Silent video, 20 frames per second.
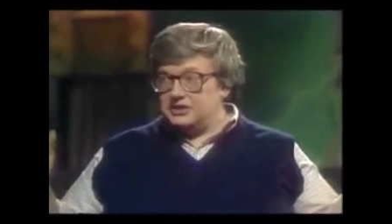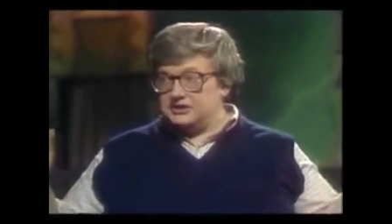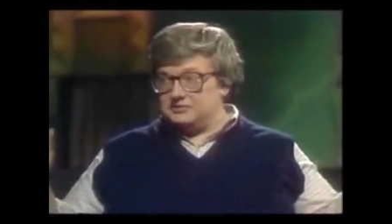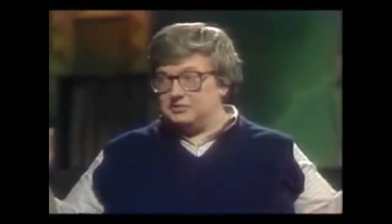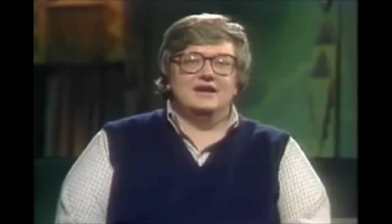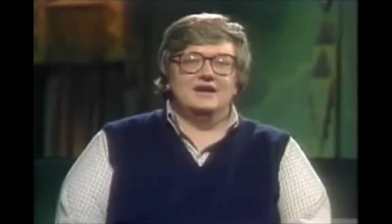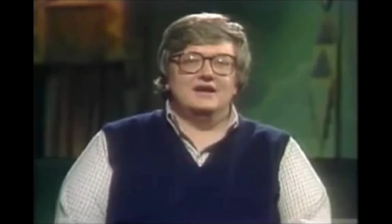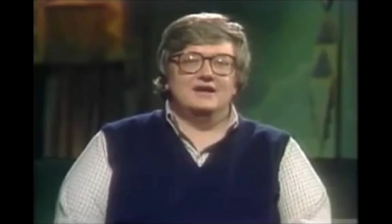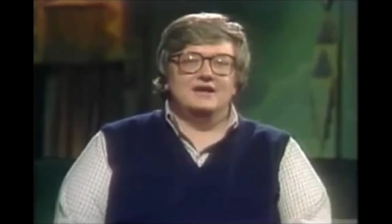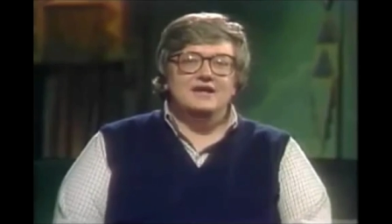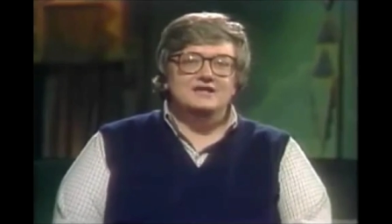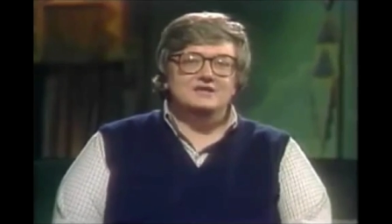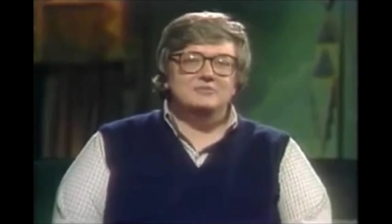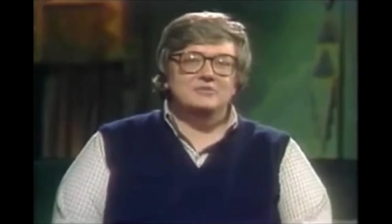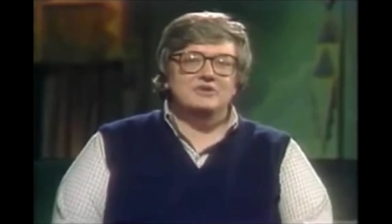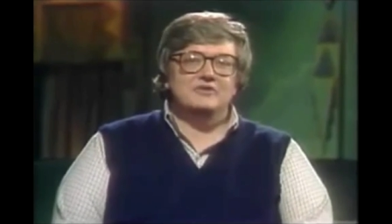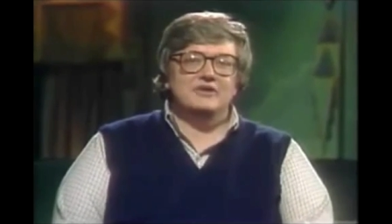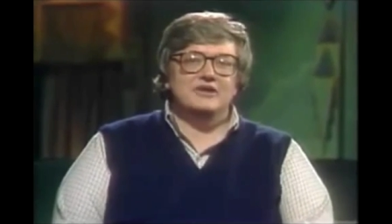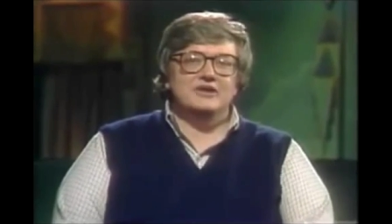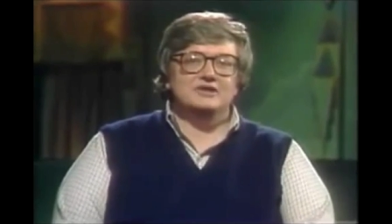Our next
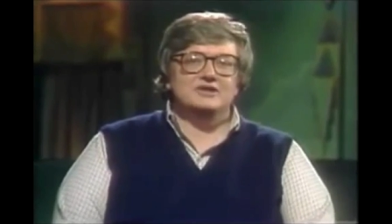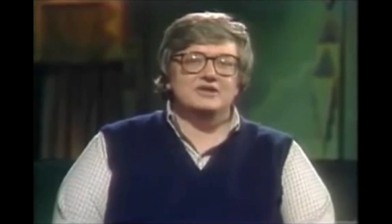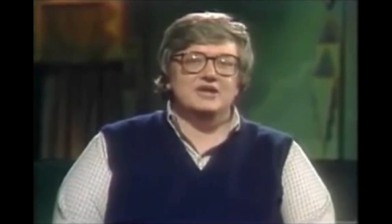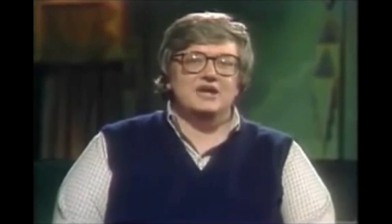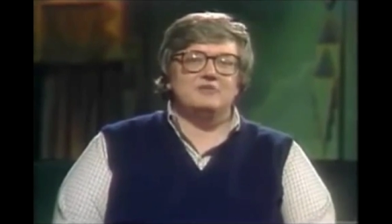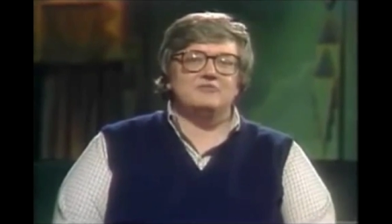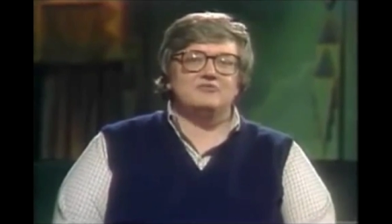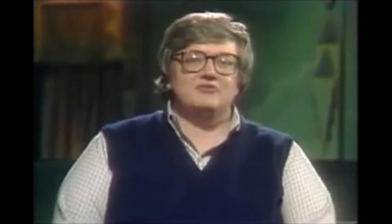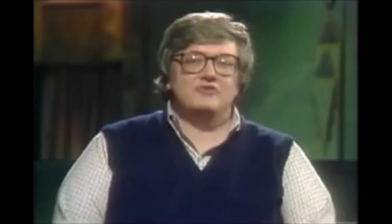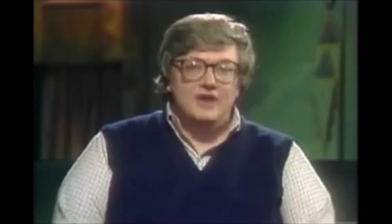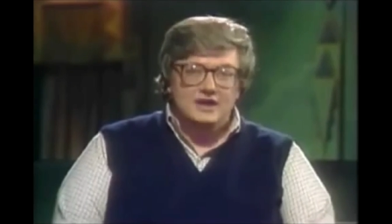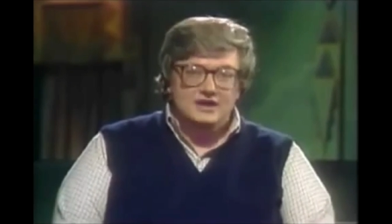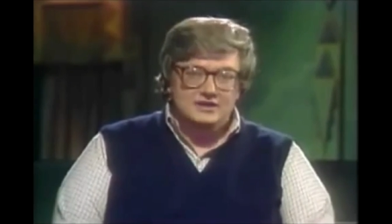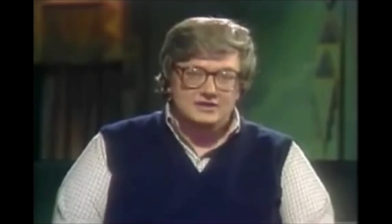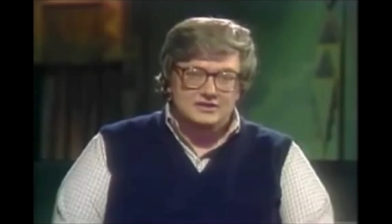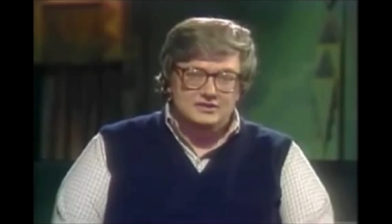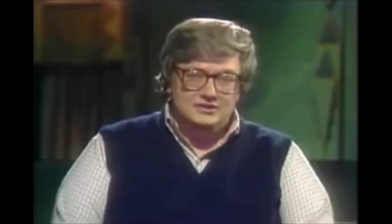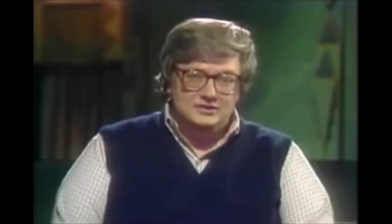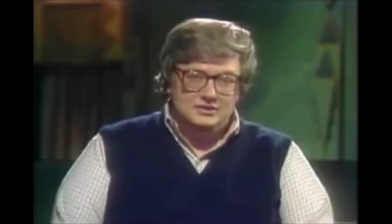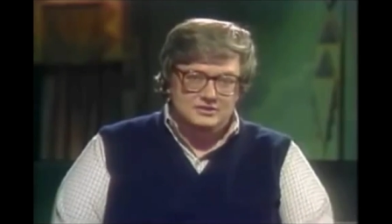movie is named Friday
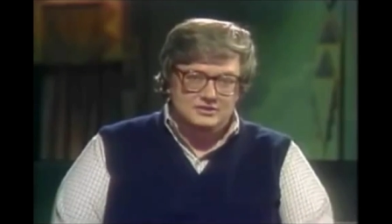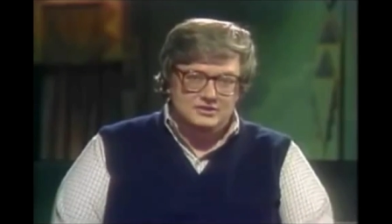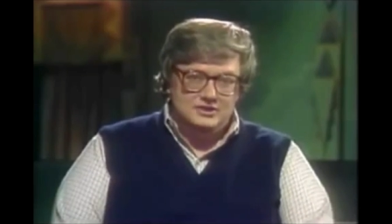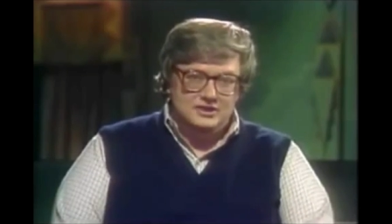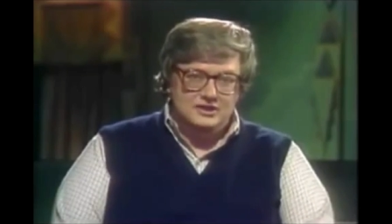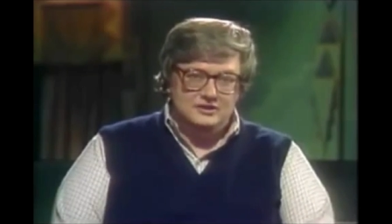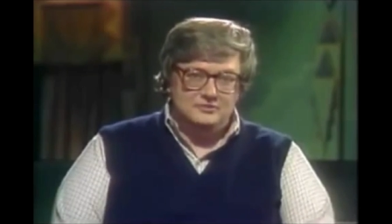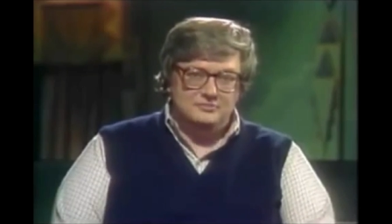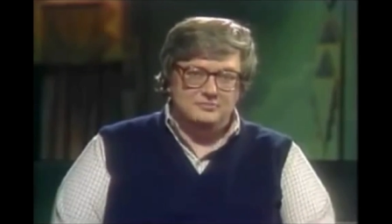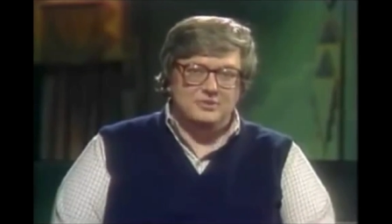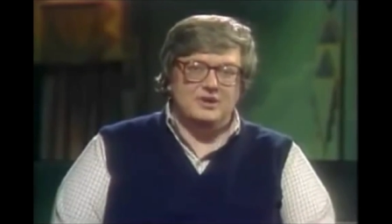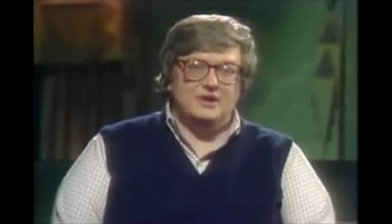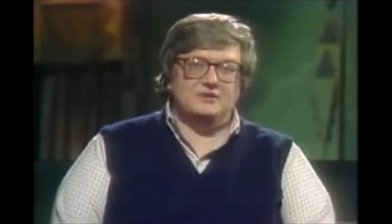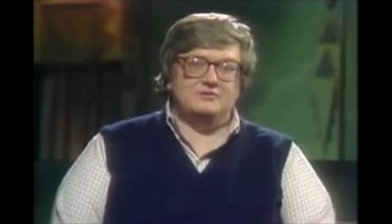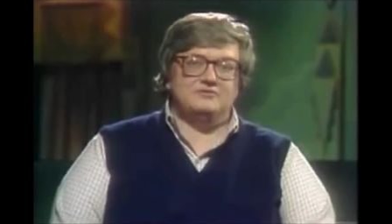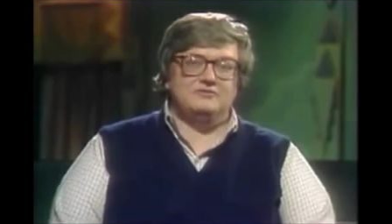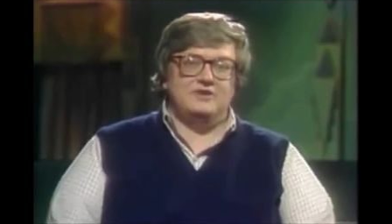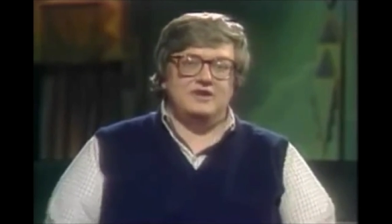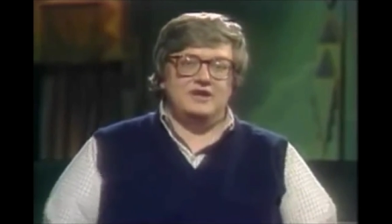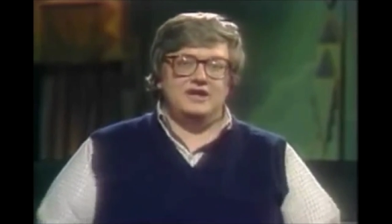the 13th Part
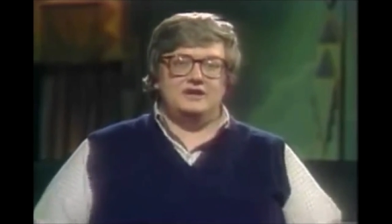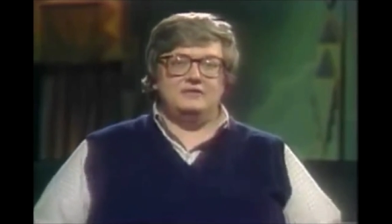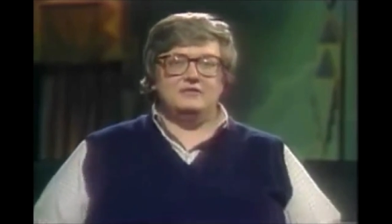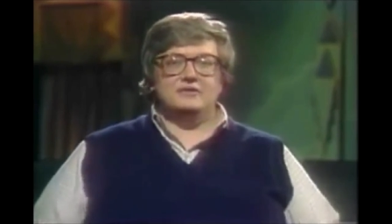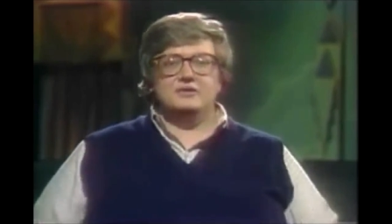5.